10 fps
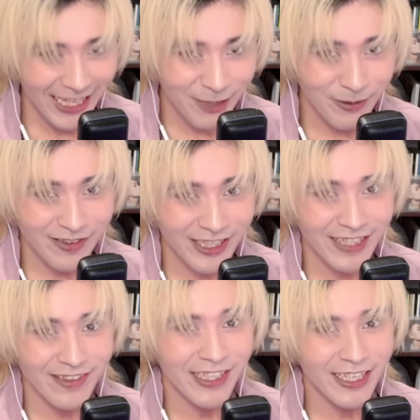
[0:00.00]
Anyways,
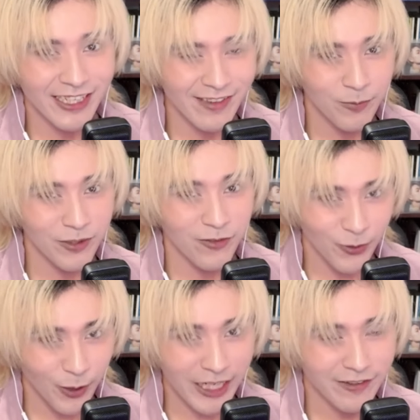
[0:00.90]
guys, thank you guys so much
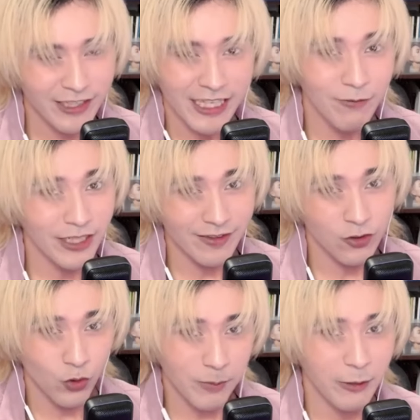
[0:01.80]
for watching. If you guys
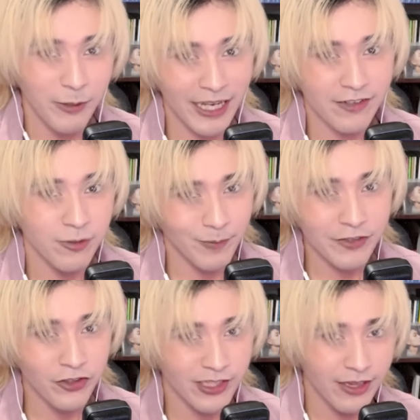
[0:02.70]
enjoyed my reaction,
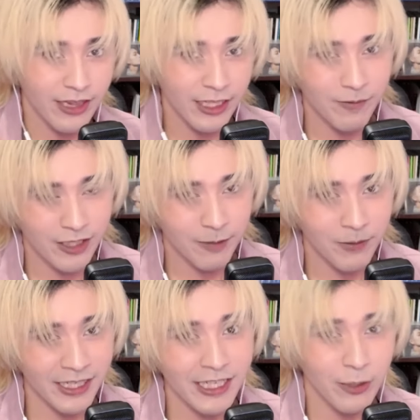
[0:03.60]
make sure to hit the thumbs up
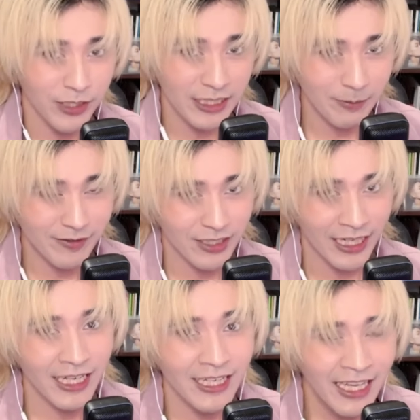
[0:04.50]
button. It really means a lot.